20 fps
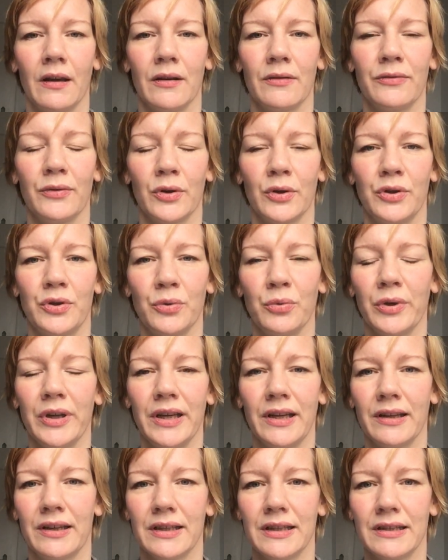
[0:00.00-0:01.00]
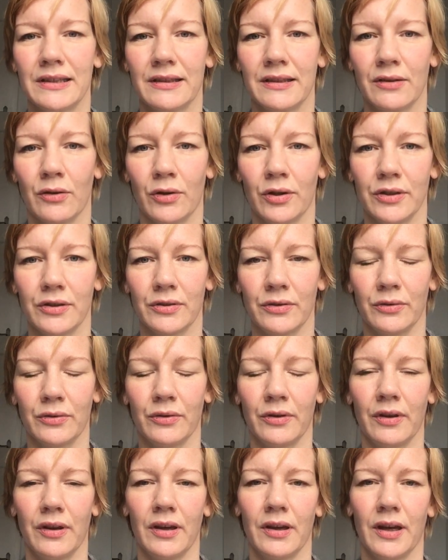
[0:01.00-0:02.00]
for doing this, and
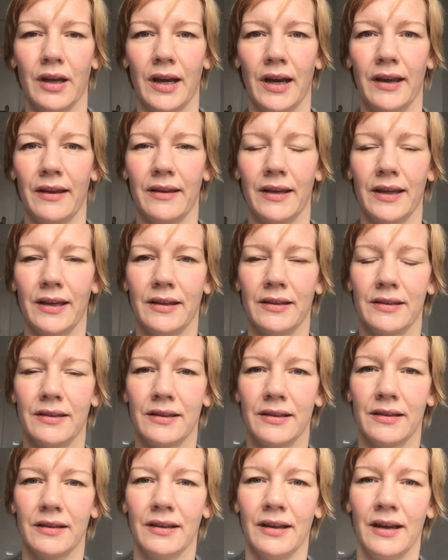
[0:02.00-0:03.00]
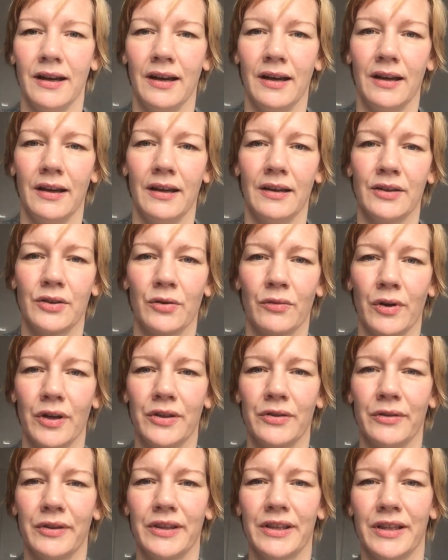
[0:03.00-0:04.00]
also uh, I thank the
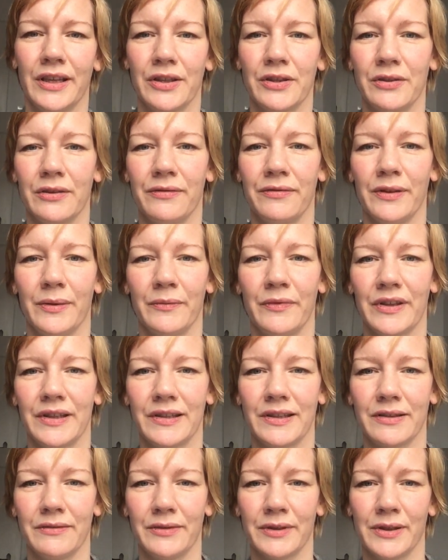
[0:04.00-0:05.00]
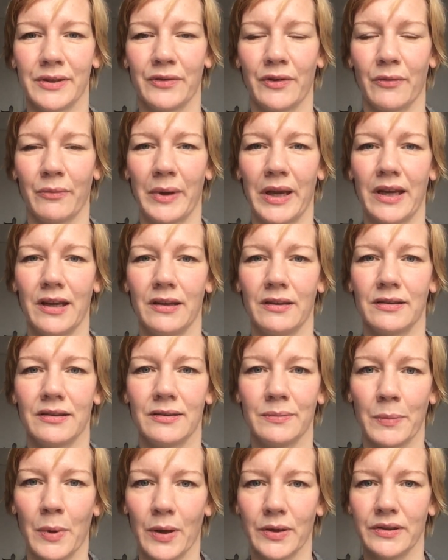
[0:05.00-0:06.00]
Toronto International Film Festival for making
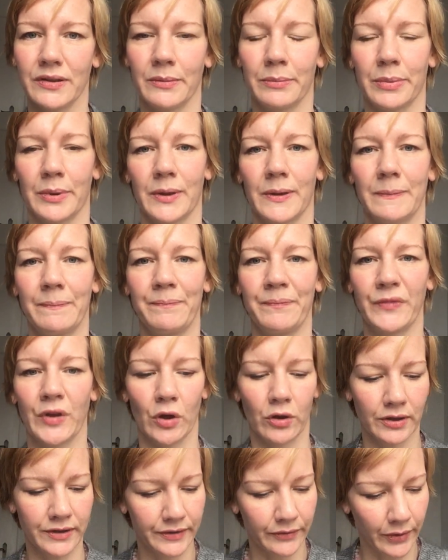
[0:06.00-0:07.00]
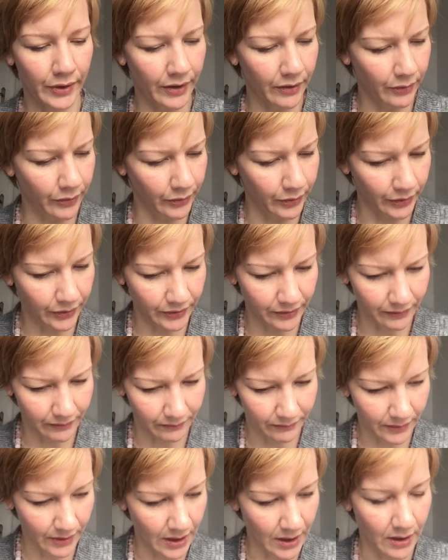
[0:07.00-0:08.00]
this possible. Also, I heard,
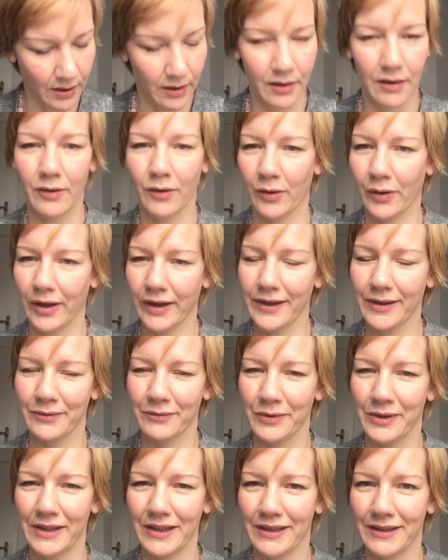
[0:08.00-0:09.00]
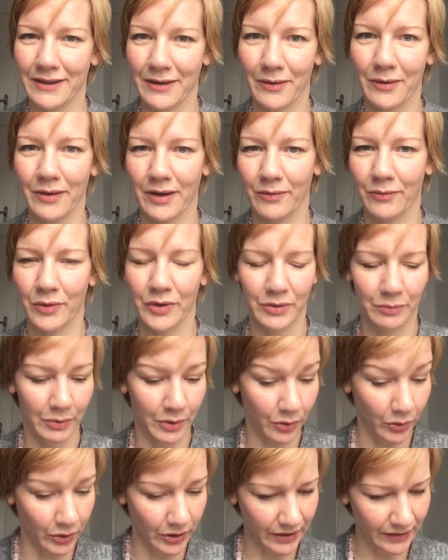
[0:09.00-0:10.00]
or oh, I can read it now. I want to
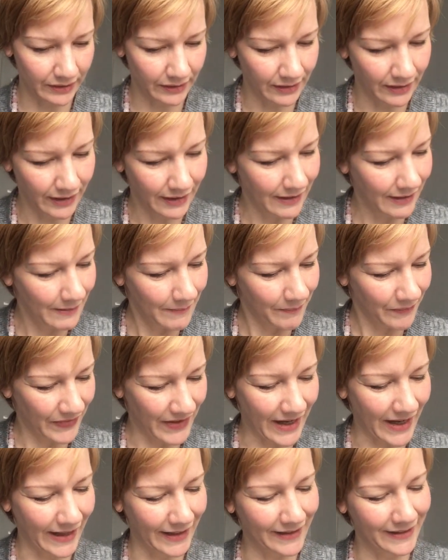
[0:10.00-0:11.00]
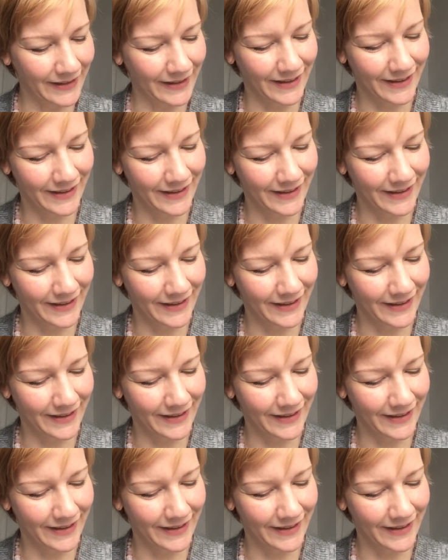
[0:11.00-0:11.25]
be honest, that